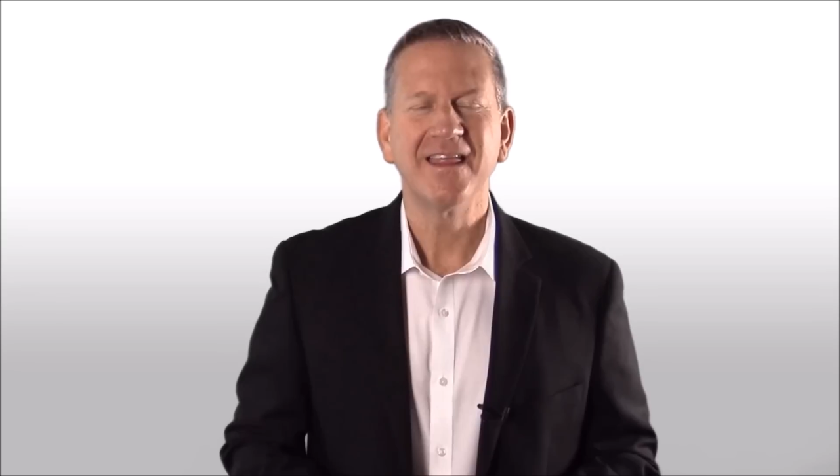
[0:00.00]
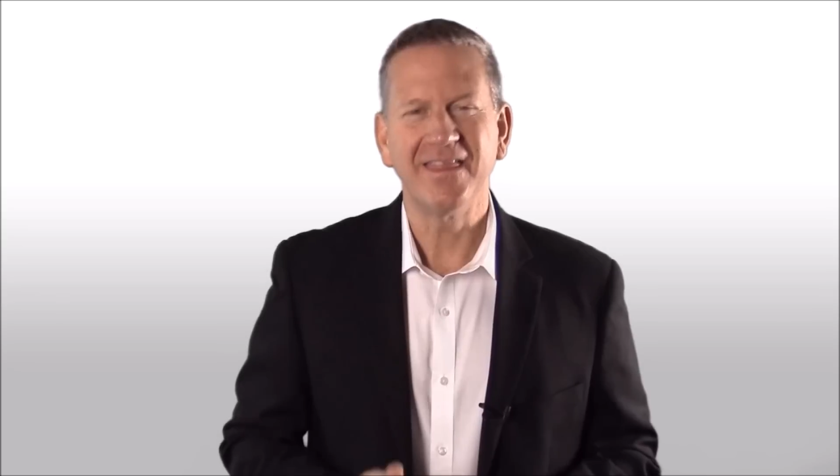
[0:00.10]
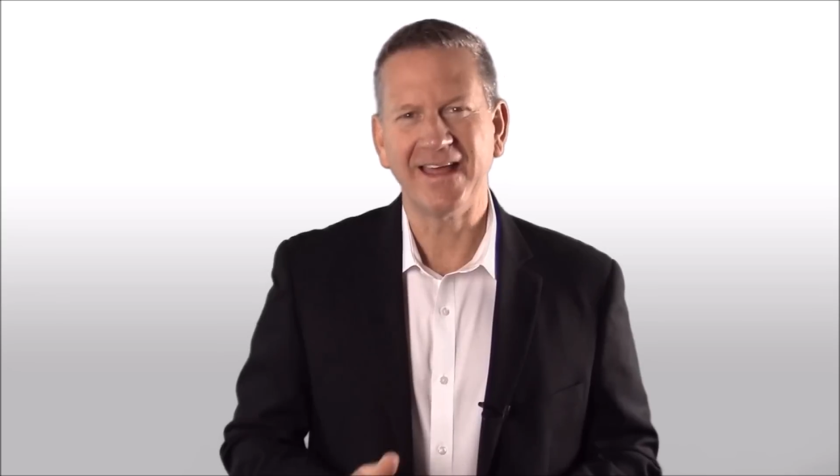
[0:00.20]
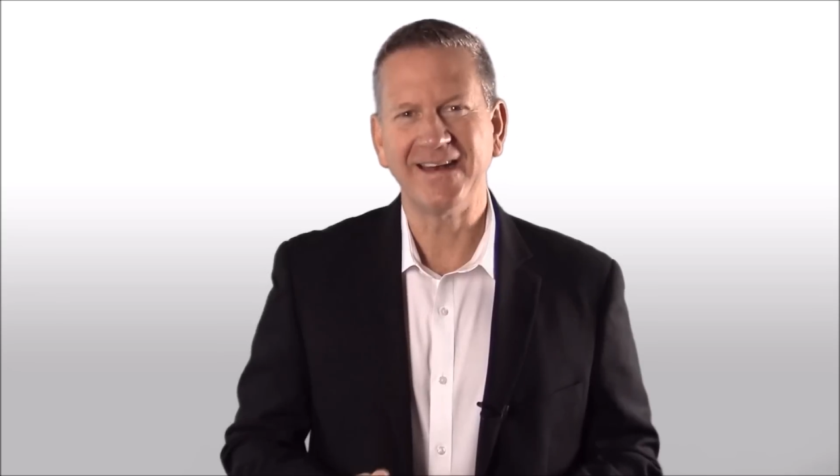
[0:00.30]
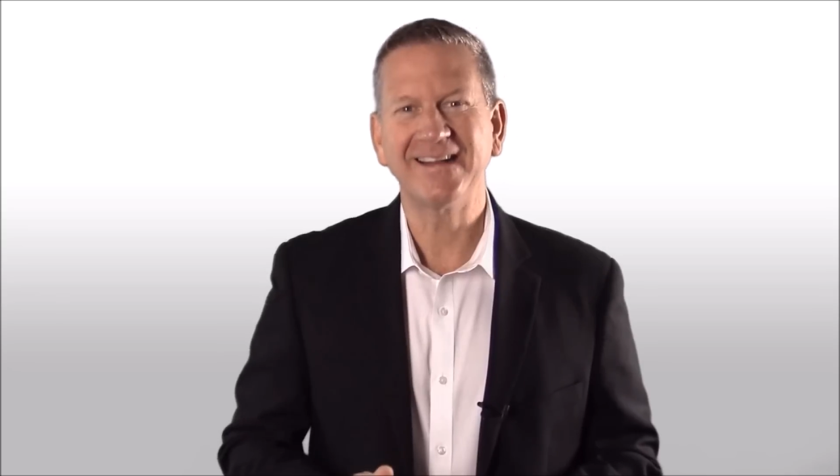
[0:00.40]

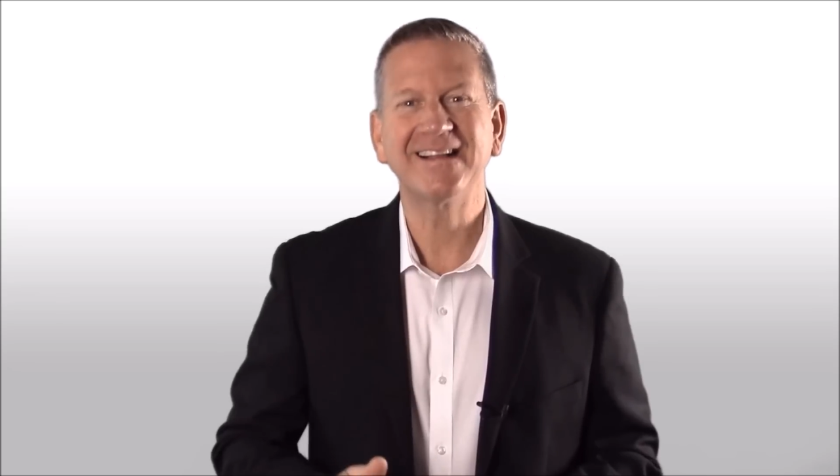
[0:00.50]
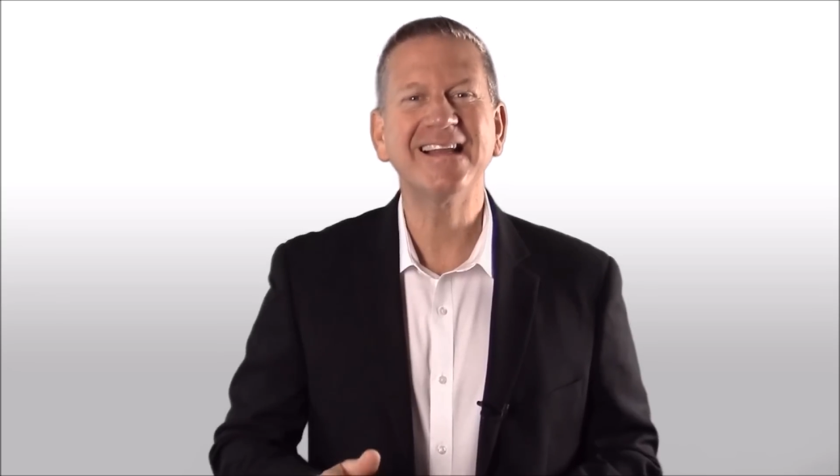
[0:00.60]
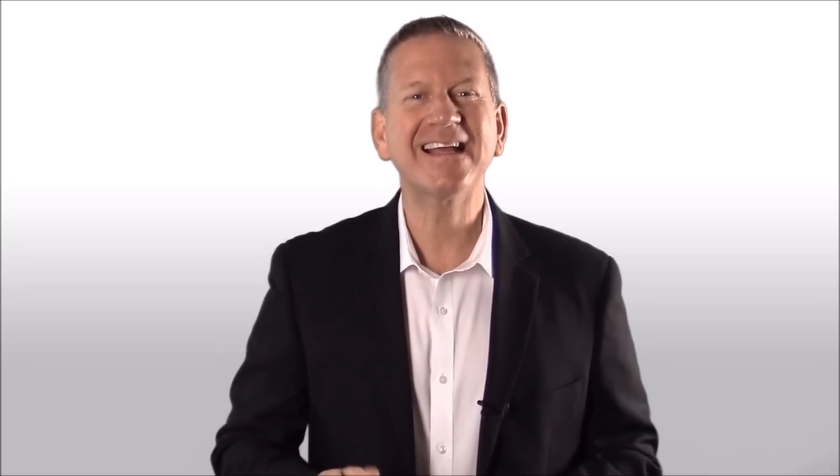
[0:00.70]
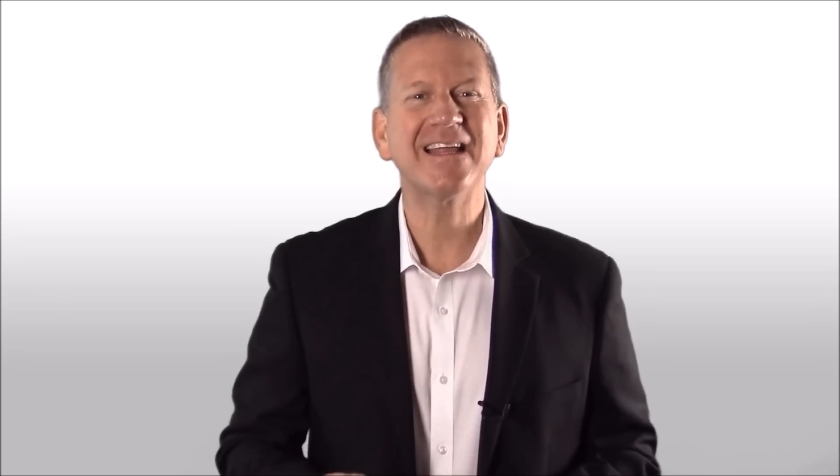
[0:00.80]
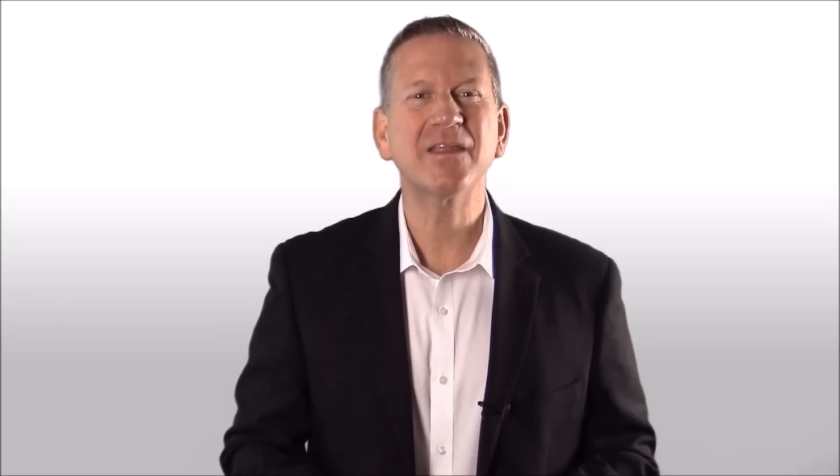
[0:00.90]
then
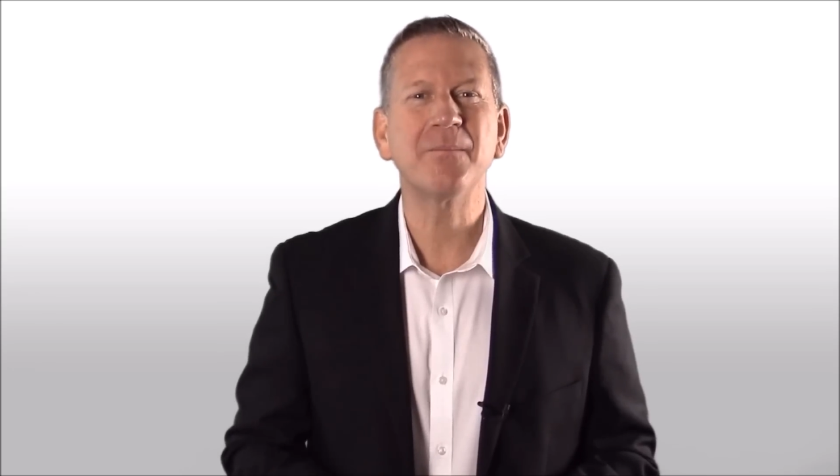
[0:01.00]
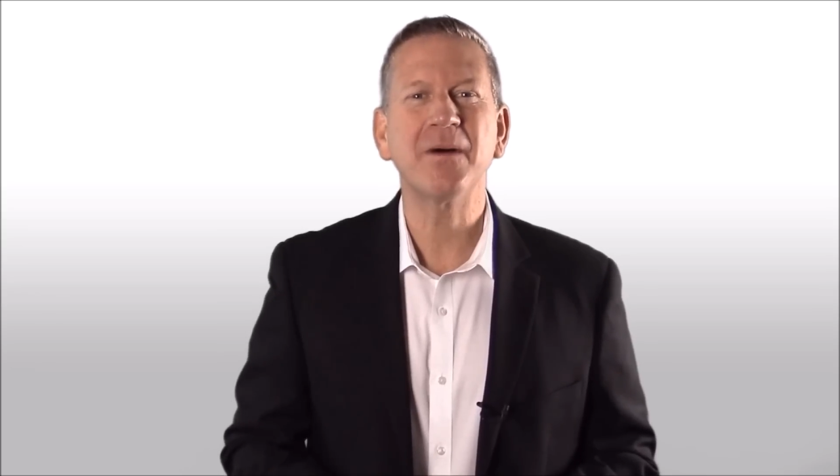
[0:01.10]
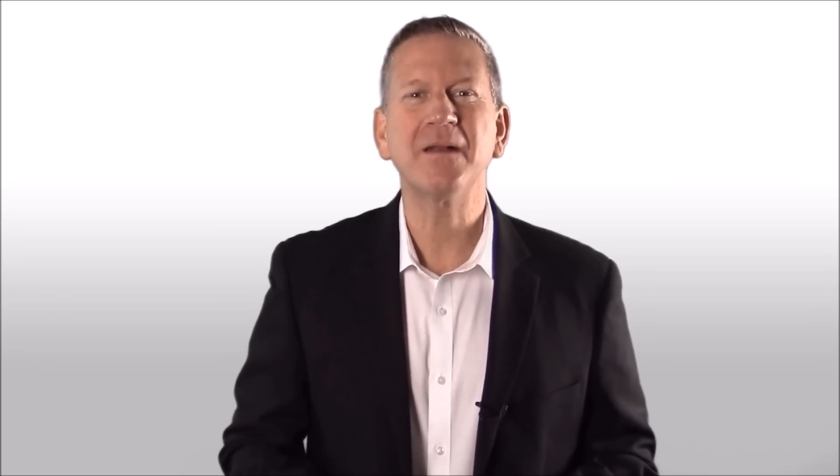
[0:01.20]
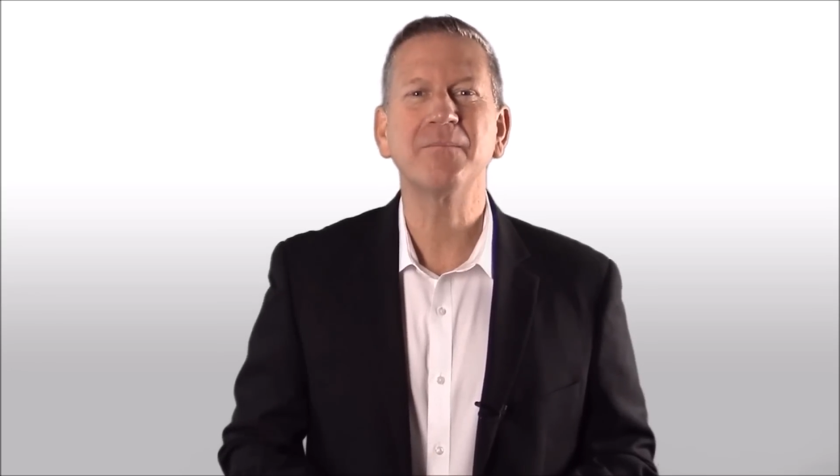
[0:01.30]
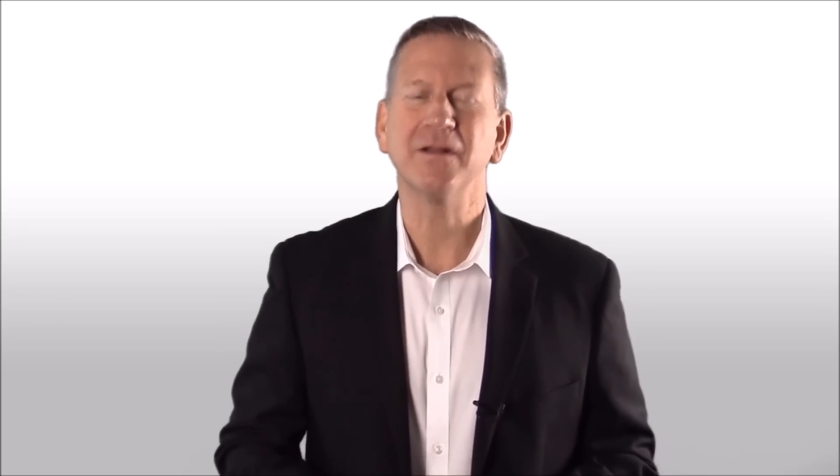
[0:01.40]
click the
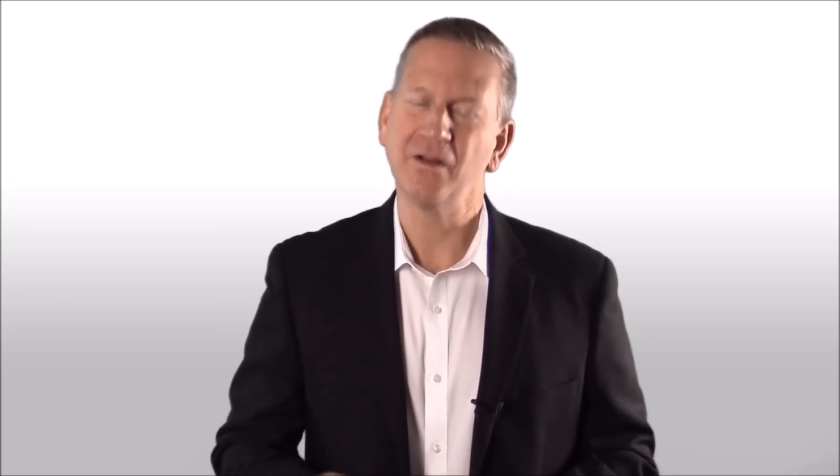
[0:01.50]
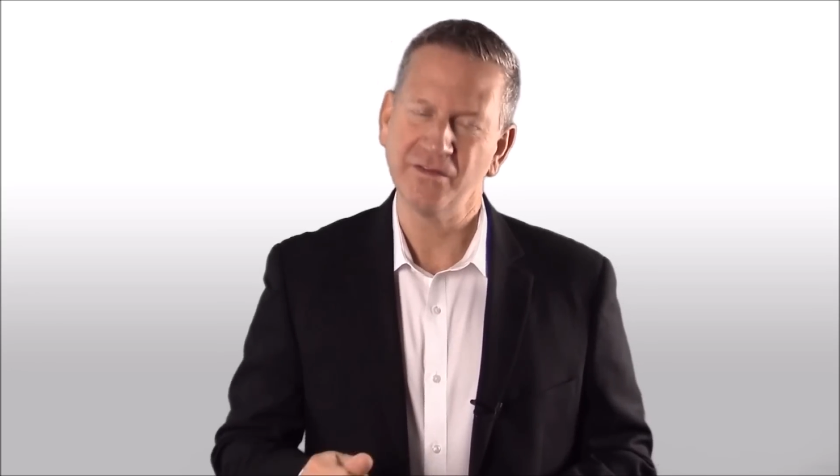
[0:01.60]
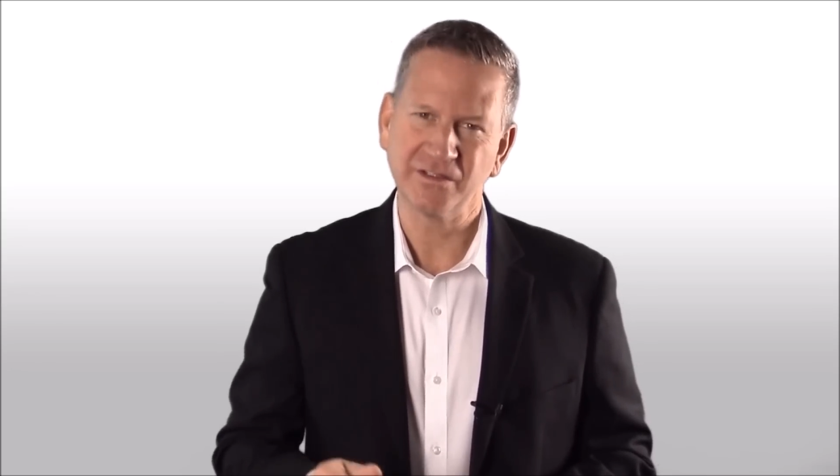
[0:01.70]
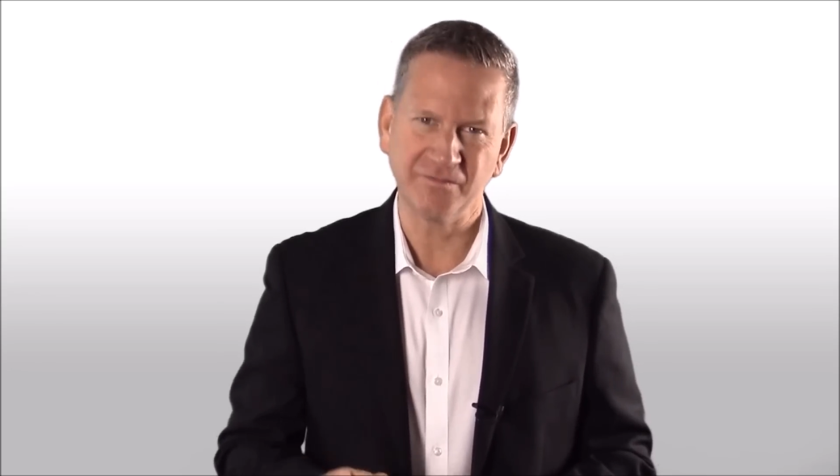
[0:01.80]
button below this